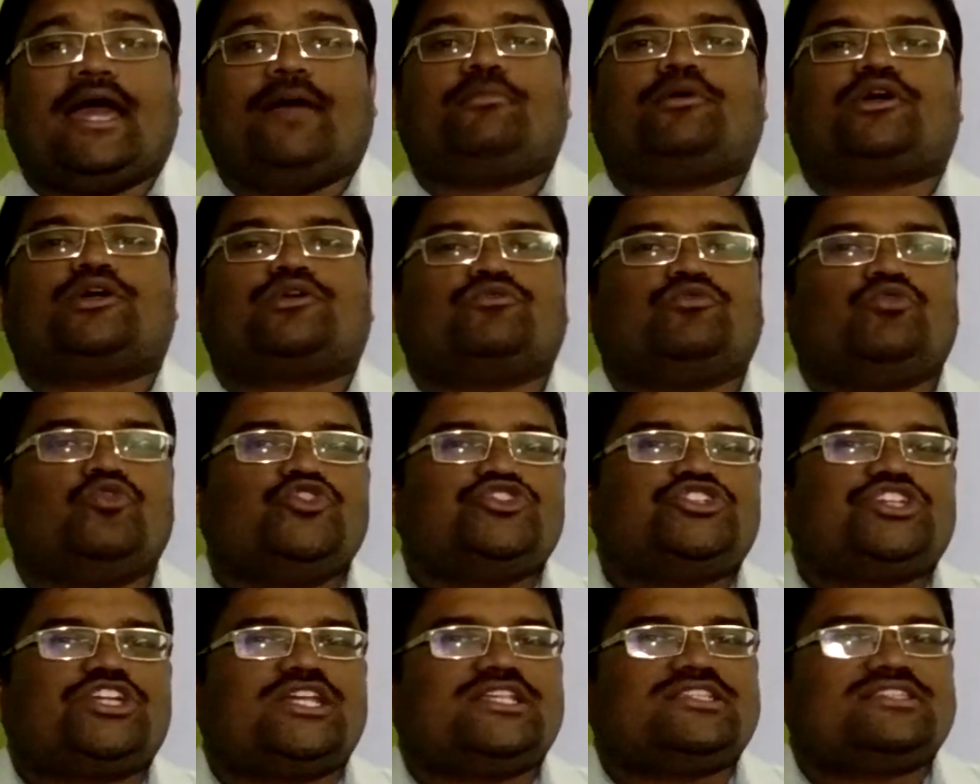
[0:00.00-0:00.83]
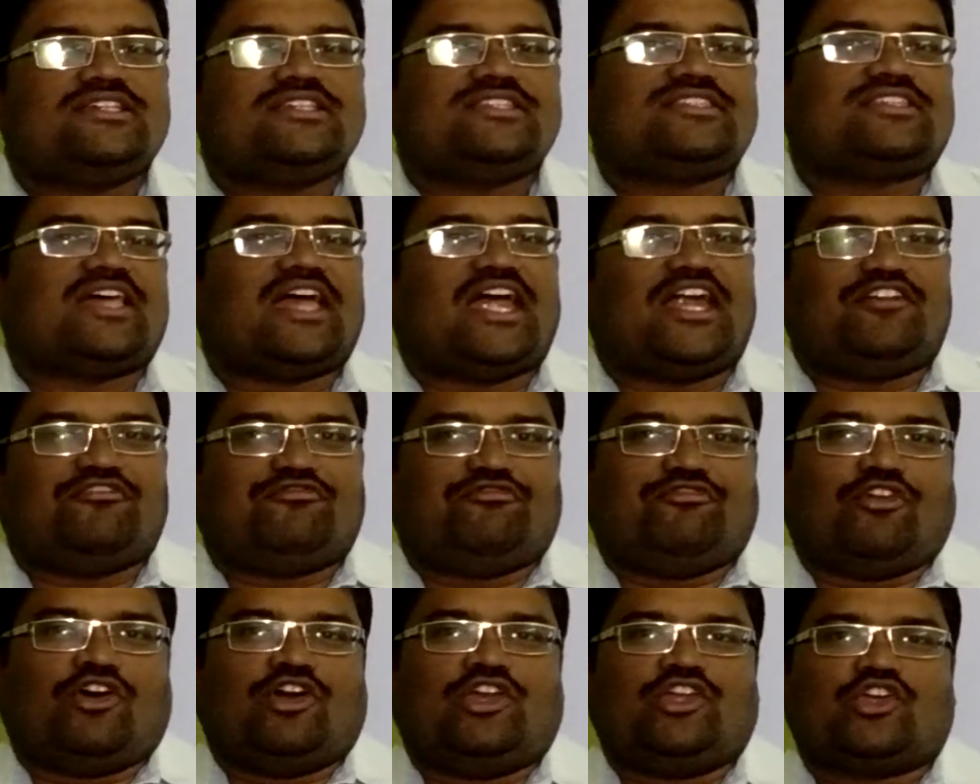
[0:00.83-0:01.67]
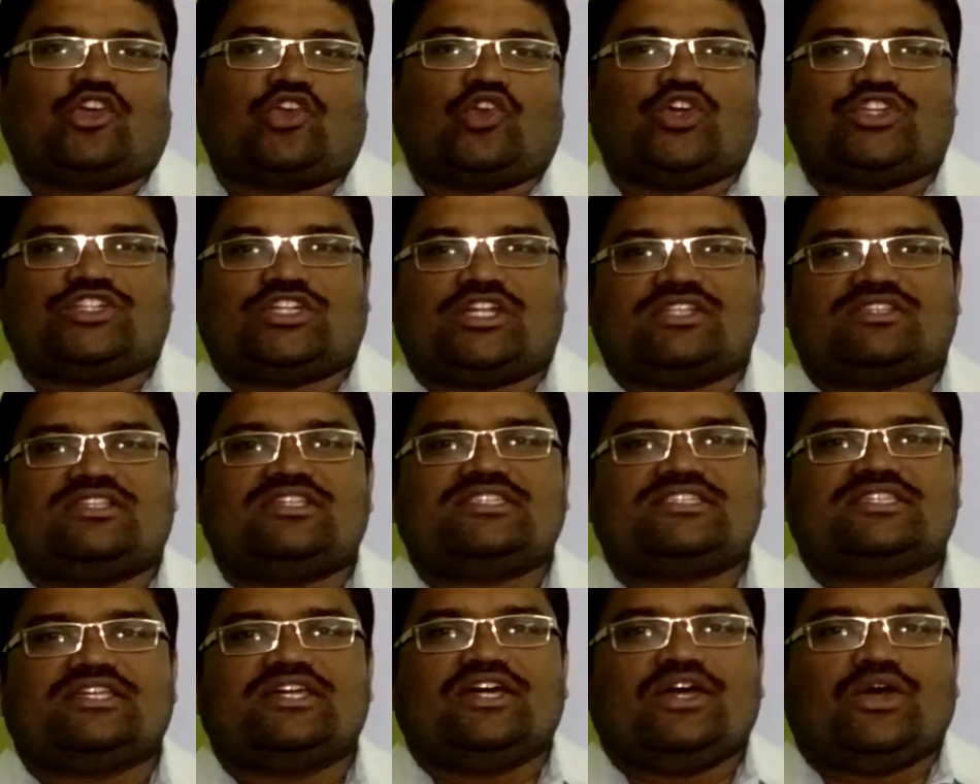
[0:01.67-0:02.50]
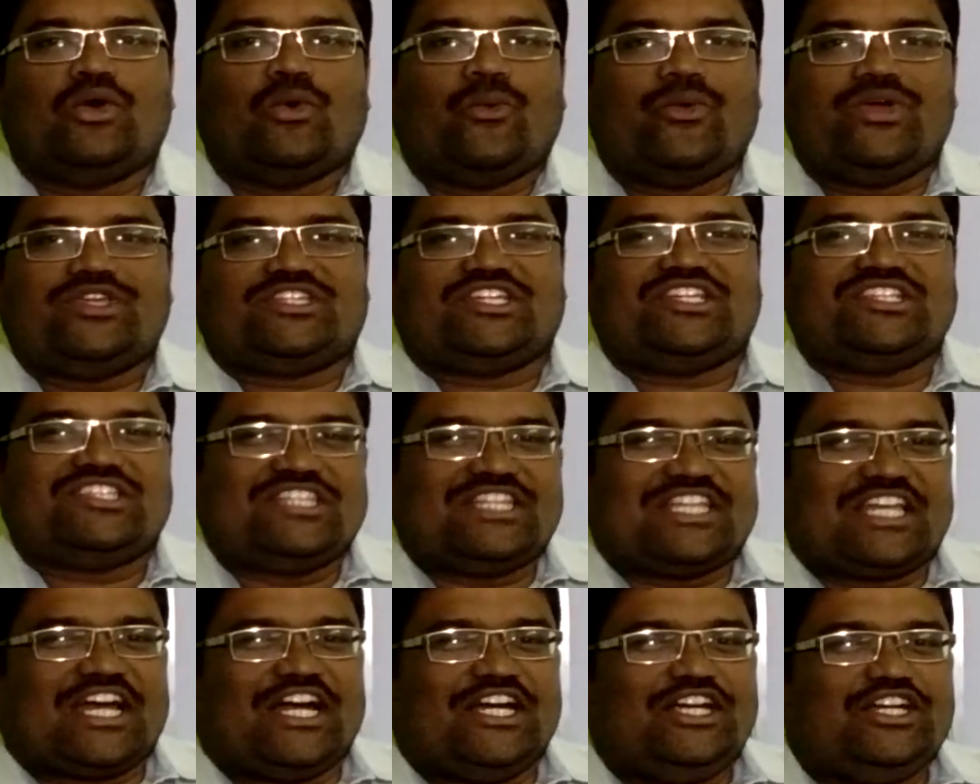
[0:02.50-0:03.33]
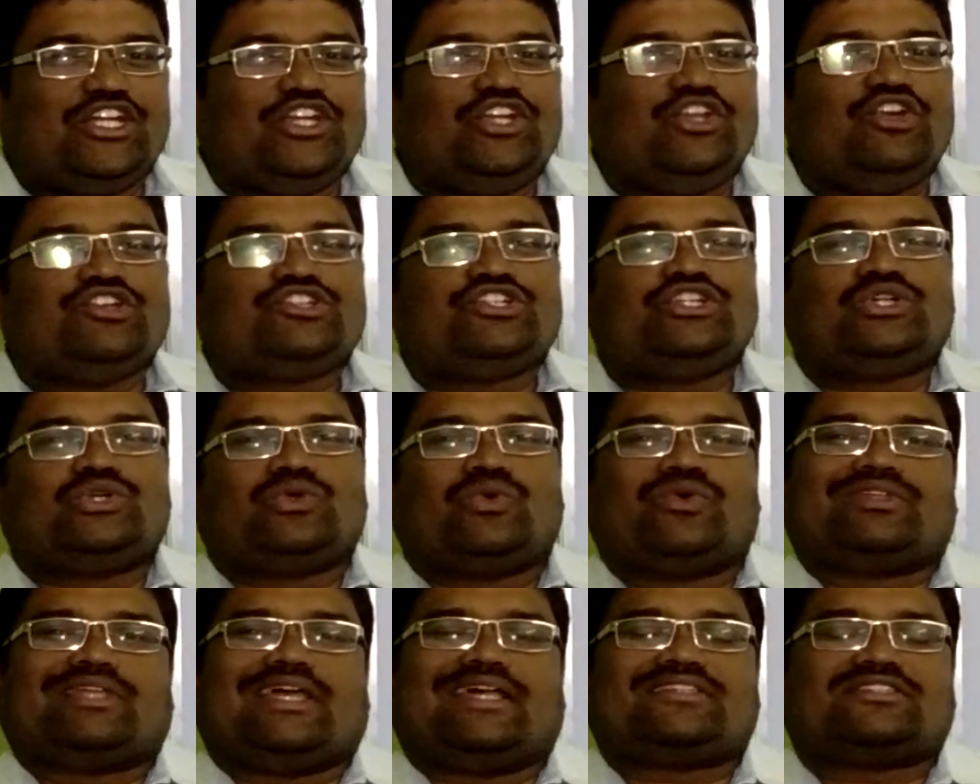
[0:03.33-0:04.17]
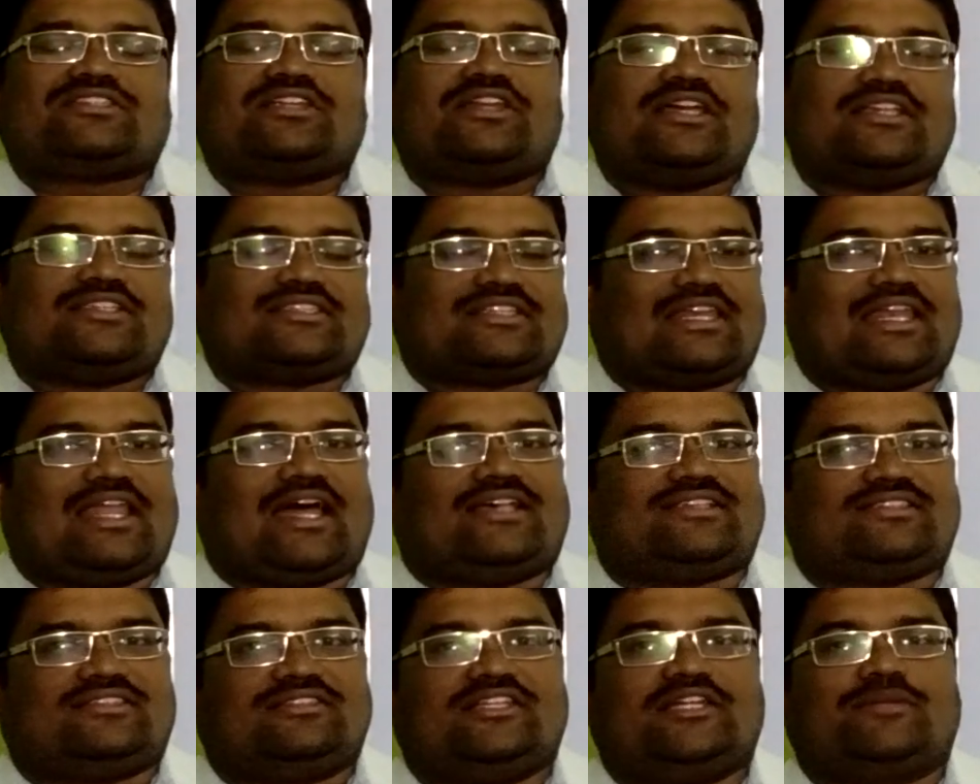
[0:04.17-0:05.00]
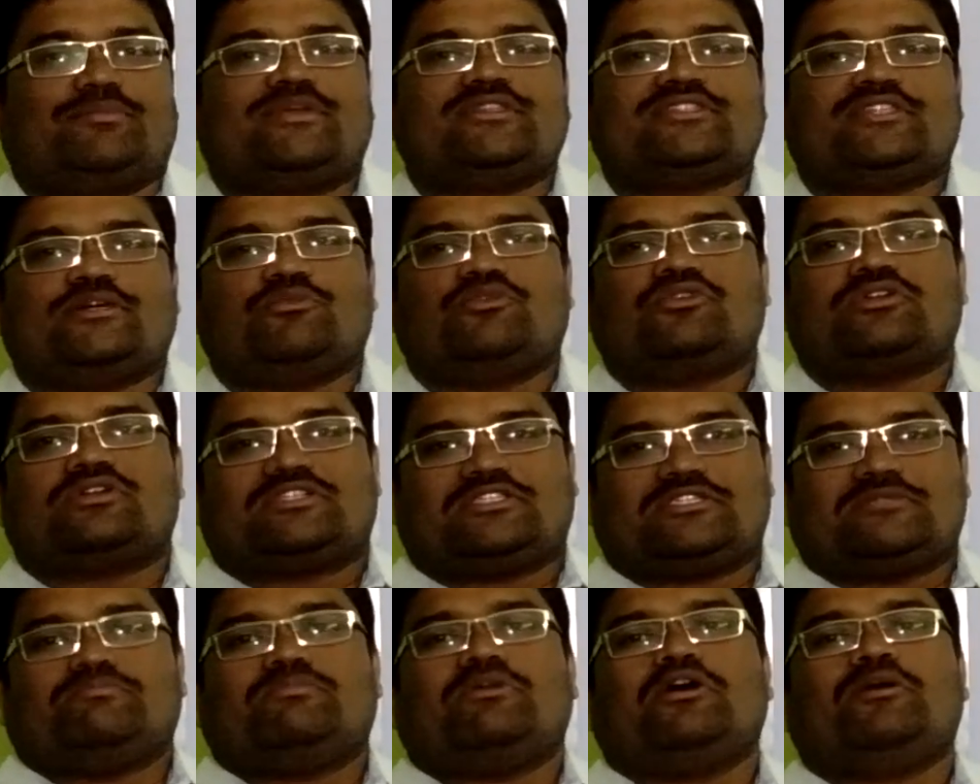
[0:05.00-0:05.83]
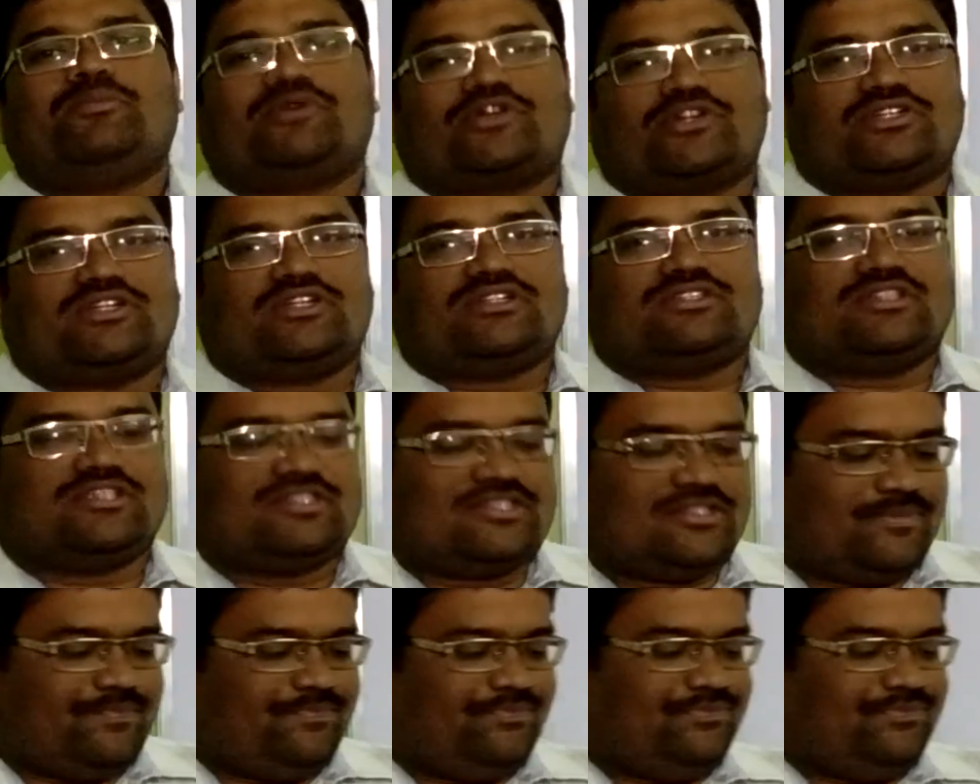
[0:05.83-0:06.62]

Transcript: about oogenesis and folliculogenesis, which is in continuation to yesterday's class. That means about spermatogenesis.